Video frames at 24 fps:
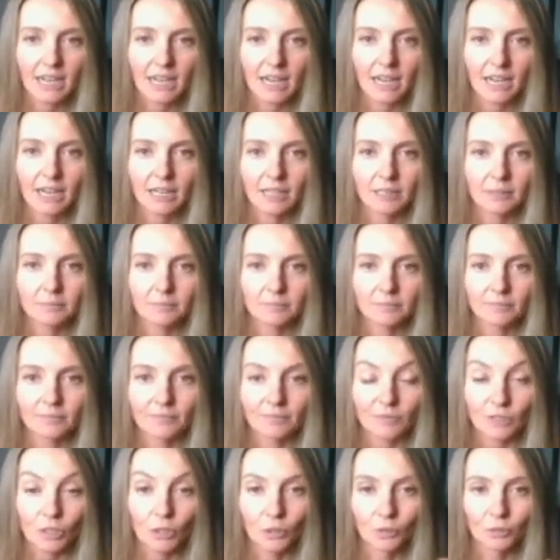
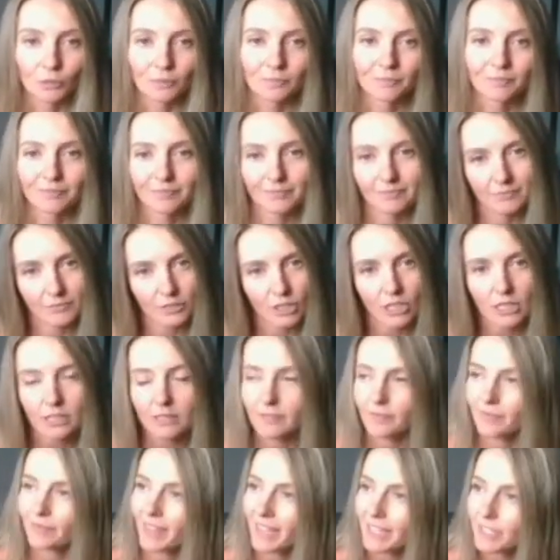Oh, look,
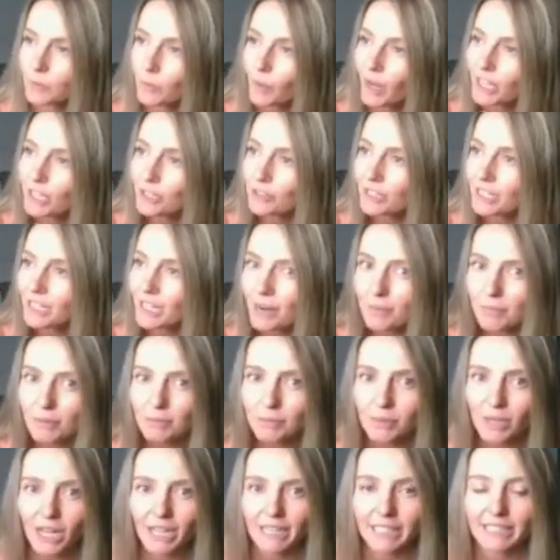that's why you need
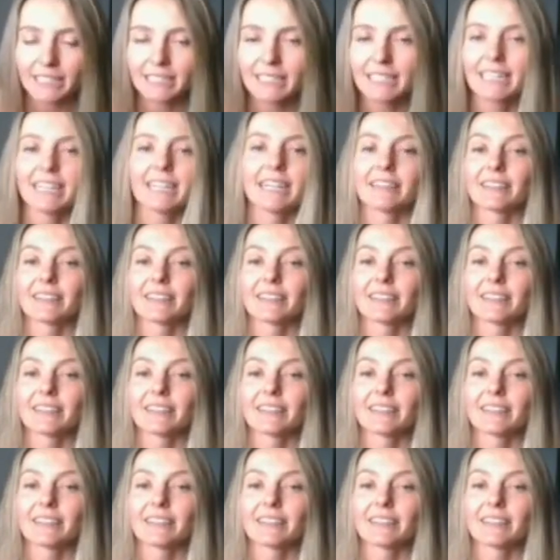upper body.